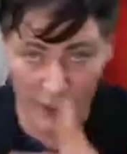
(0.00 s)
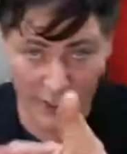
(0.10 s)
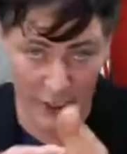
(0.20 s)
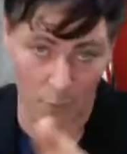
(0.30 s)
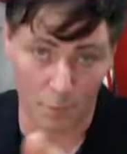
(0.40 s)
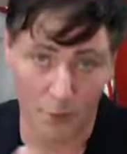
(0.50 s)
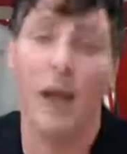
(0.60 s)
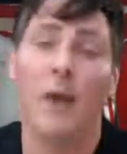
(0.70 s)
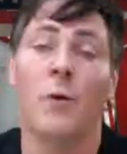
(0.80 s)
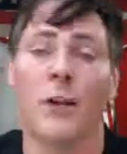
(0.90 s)
help.
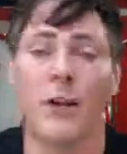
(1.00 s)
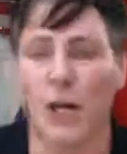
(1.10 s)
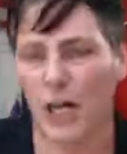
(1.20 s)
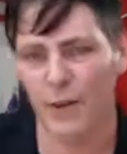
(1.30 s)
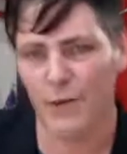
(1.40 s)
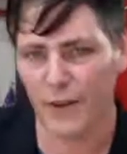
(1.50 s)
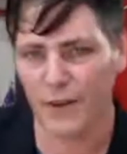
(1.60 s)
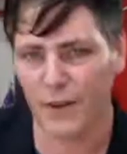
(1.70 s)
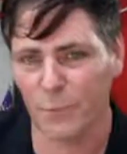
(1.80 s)
I want all of us to